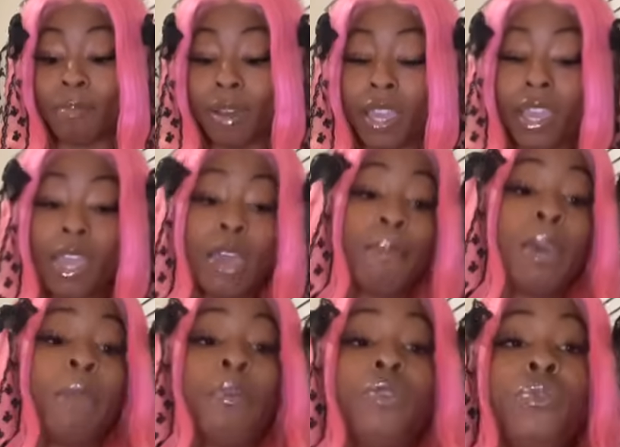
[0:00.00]
but
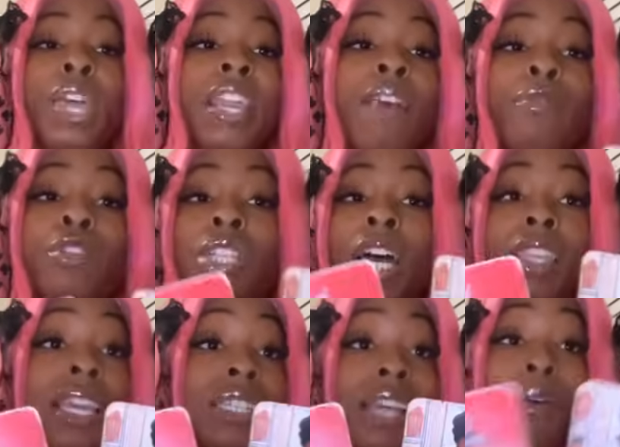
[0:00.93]
maybe you, they never shot
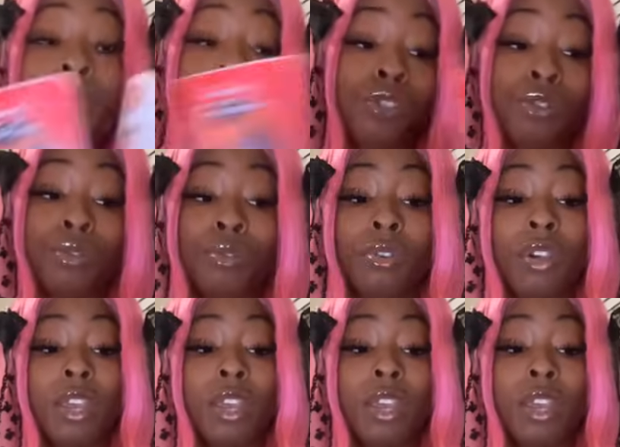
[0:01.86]
they shot with you.